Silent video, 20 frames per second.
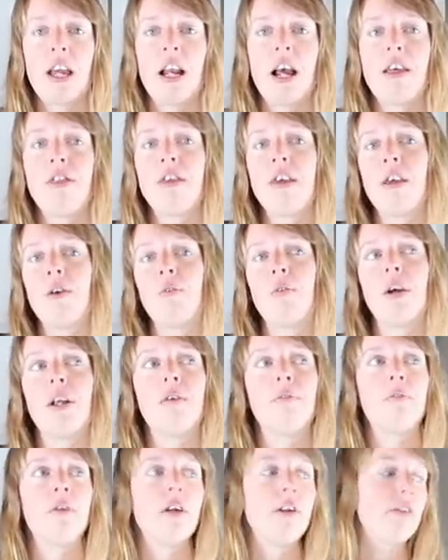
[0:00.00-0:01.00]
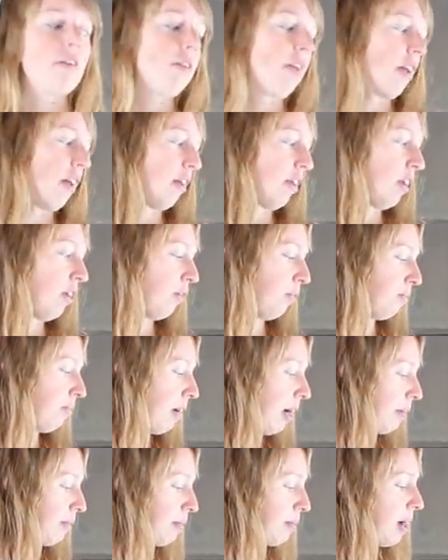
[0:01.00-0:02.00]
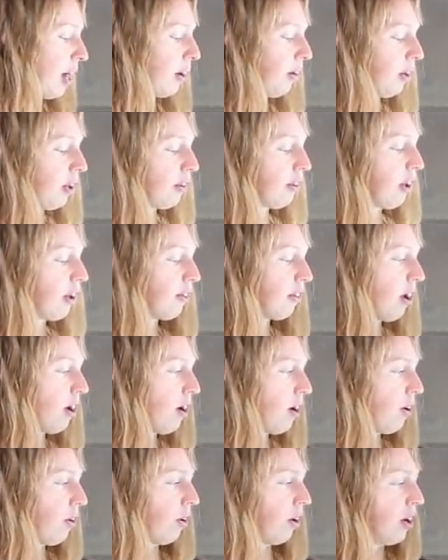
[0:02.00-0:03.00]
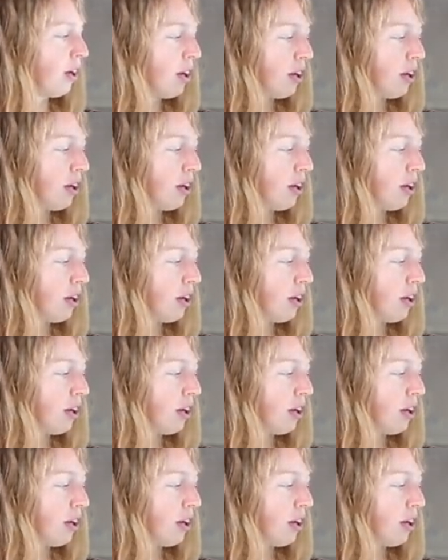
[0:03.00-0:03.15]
And I think when it's a, you pick up a bottle and it says, "Oh,